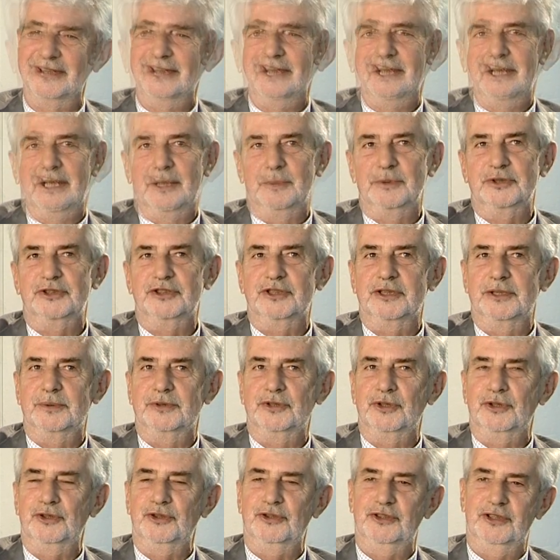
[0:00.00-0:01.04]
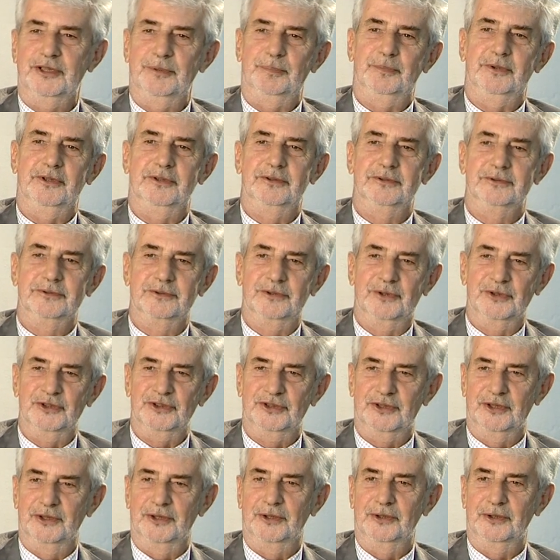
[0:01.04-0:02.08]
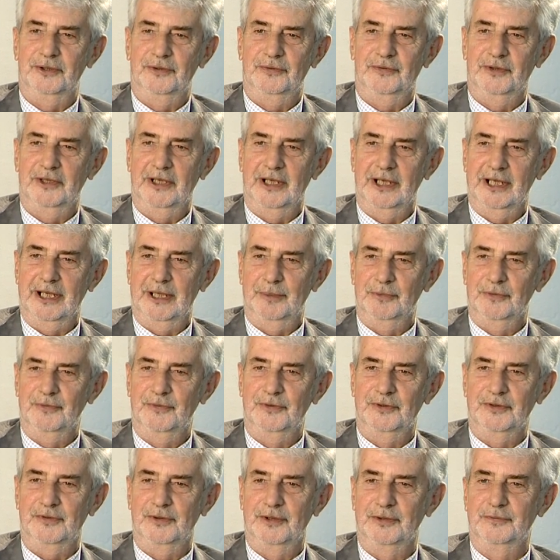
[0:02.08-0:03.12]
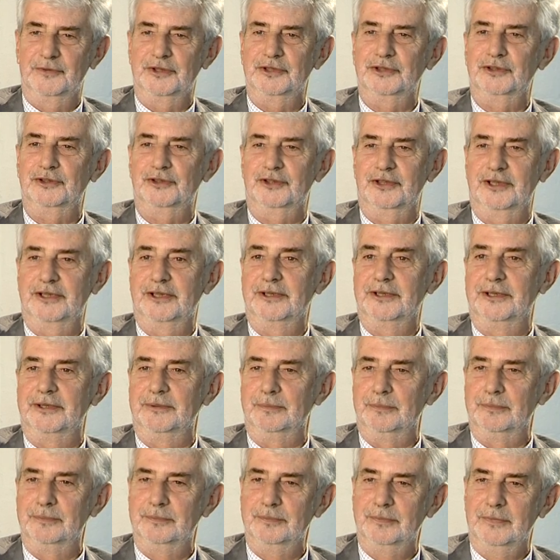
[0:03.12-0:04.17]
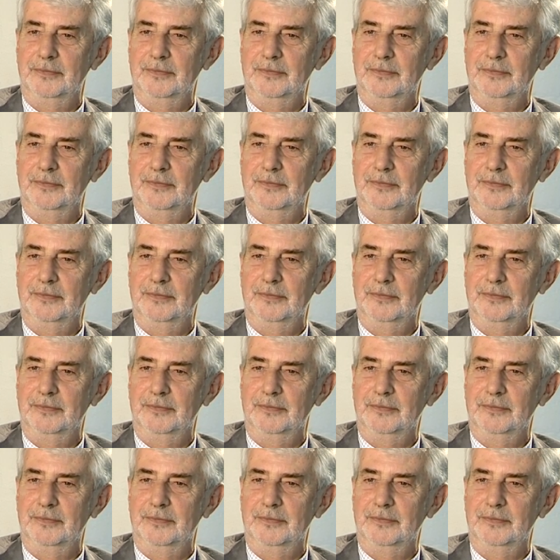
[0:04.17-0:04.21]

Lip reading: I would say it was a typical crystallography lab of its time.